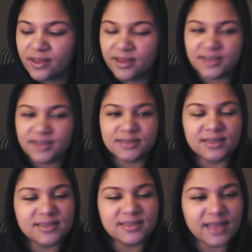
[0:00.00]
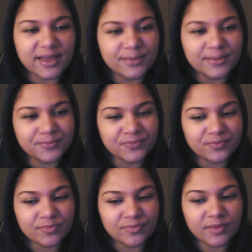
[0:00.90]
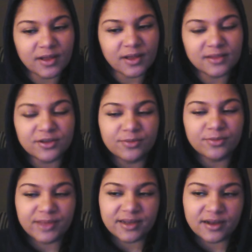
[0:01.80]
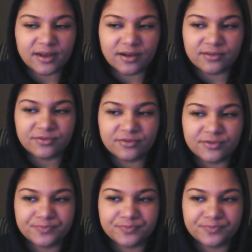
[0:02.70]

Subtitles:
It's like a little bit of